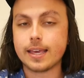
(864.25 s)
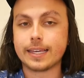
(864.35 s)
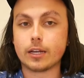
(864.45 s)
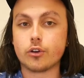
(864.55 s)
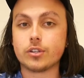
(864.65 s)

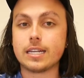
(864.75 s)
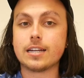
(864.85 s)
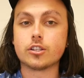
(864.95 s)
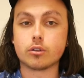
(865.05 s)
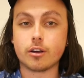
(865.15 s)
Guaranteed
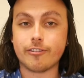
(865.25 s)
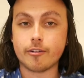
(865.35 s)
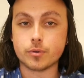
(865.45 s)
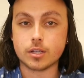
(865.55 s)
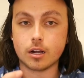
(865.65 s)
is
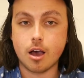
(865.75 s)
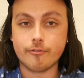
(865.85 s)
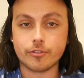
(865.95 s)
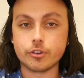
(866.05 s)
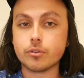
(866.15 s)
35% comp
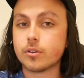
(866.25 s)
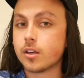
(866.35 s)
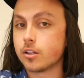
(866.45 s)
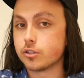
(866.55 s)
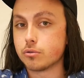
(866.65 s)
for you.
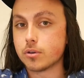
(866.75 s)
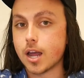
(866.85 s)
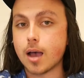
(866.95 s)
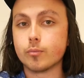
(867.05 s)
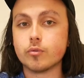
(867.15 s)
Do
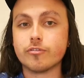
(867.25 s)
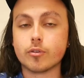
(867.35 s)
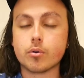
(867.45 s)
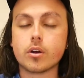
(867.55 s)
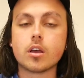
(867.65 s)
not move
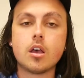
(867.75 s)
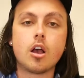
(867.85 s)
forward.